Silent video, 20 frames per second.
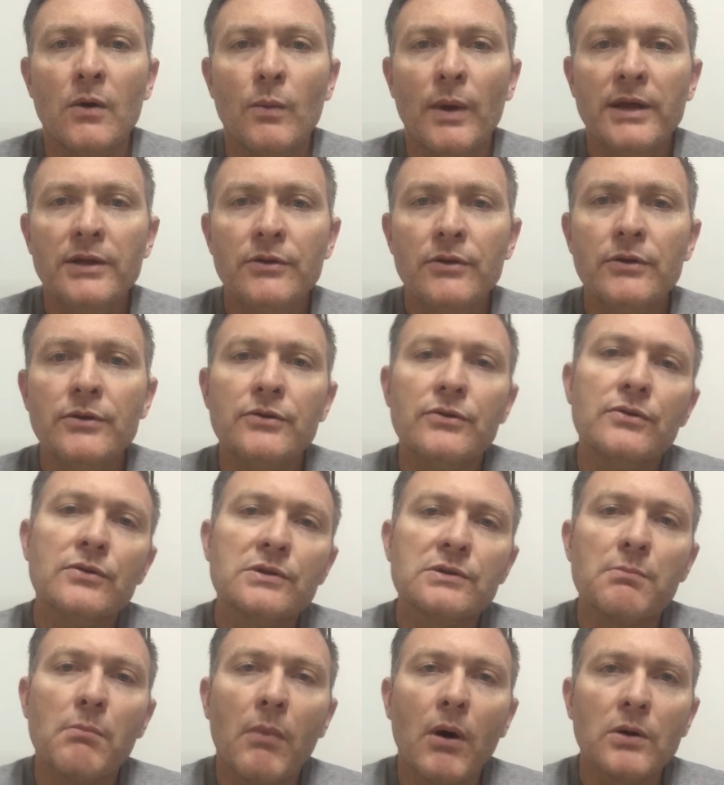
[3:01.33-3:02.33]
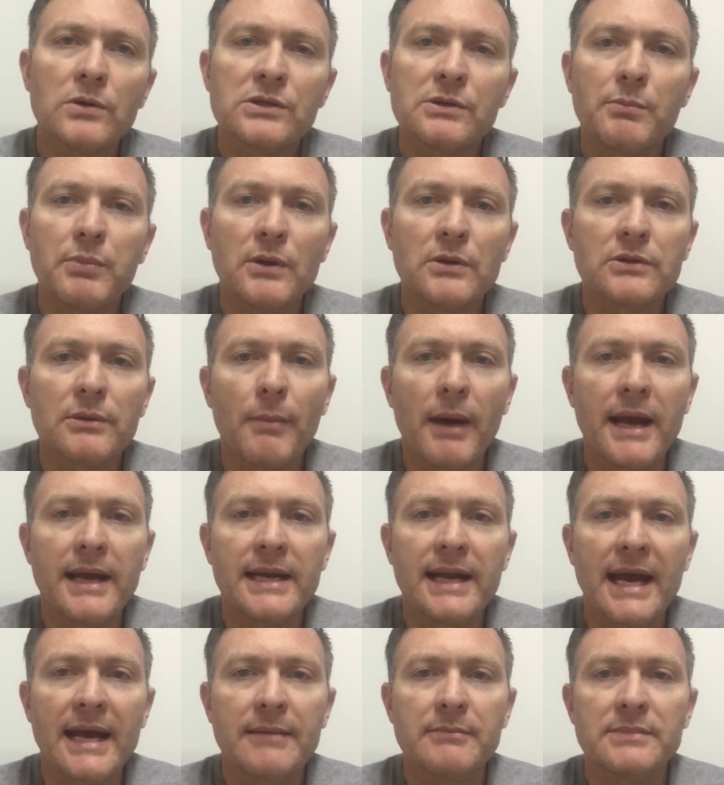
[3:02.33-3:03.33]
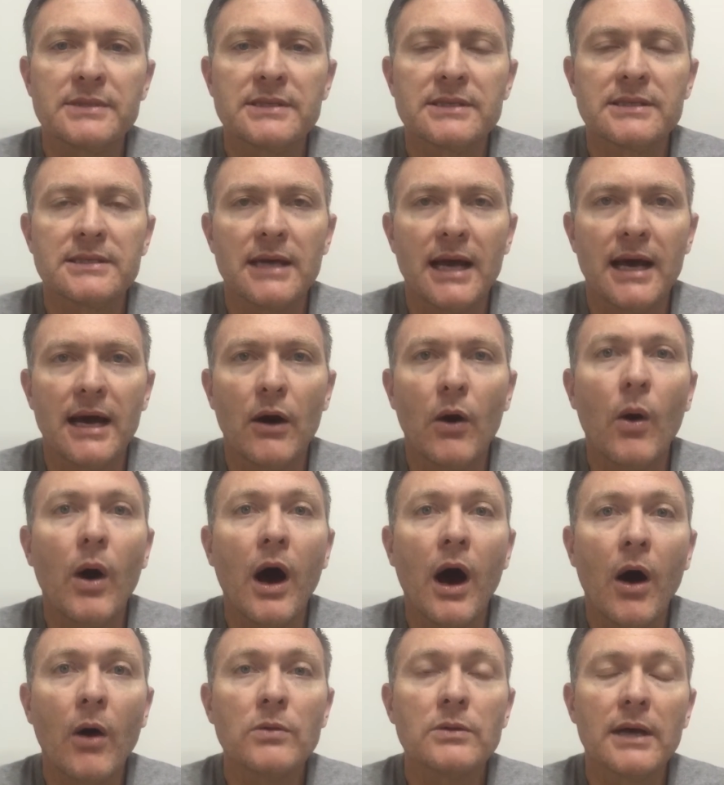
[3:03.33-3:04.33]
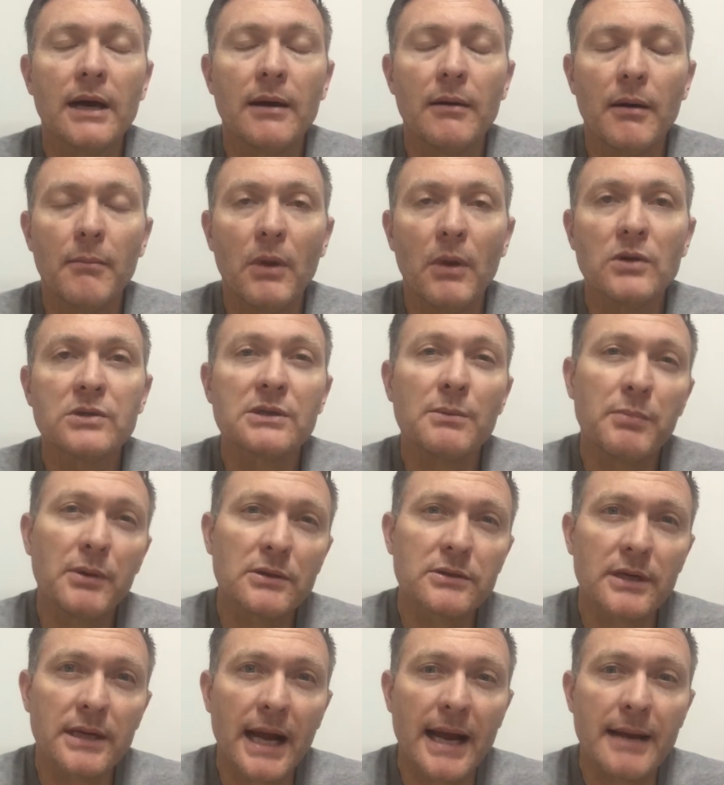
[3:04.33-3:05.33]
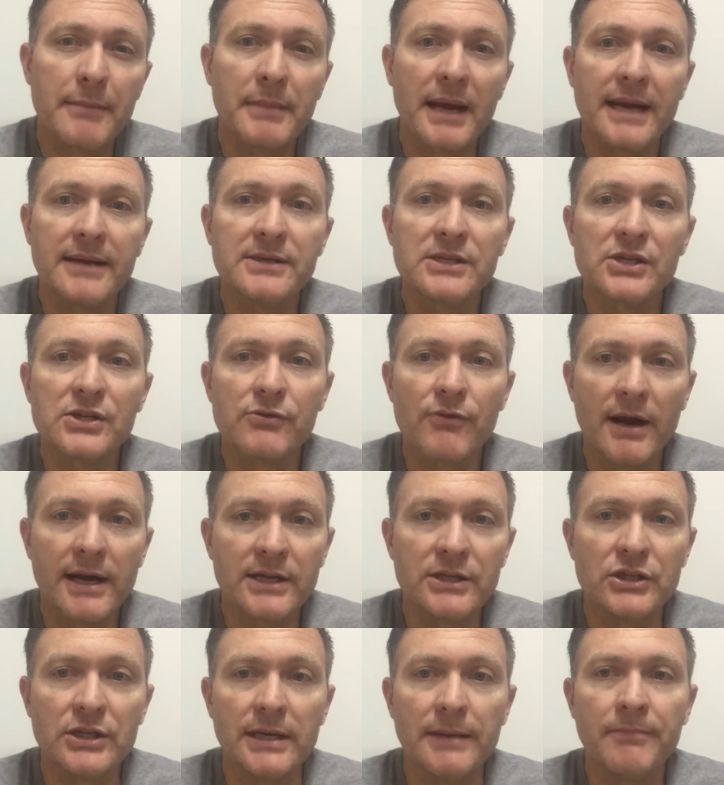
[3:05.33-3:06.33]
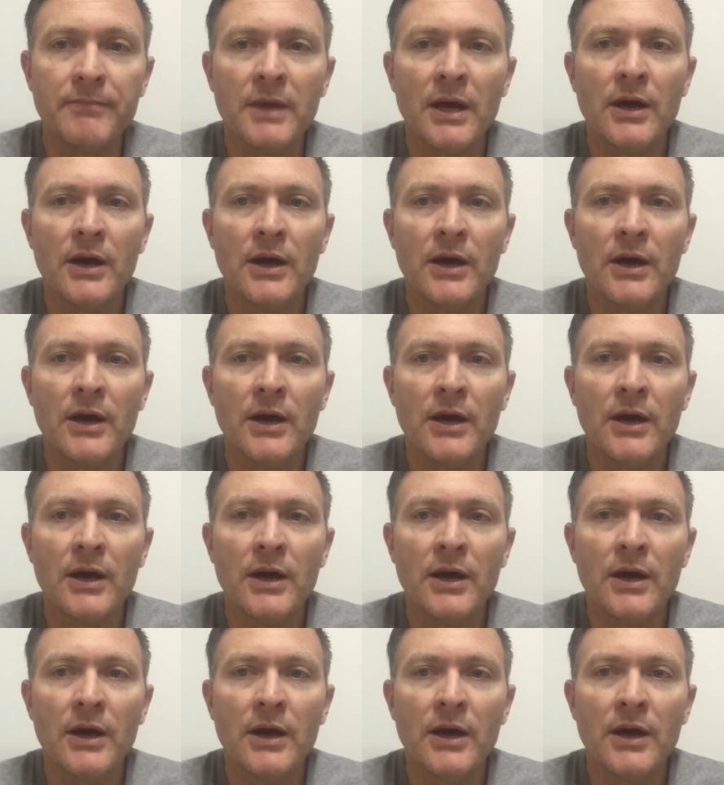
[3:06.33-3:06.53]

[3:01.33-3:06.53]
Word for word: When you use multiple domain names uh, or a whole, uh, multiple domain name strategy,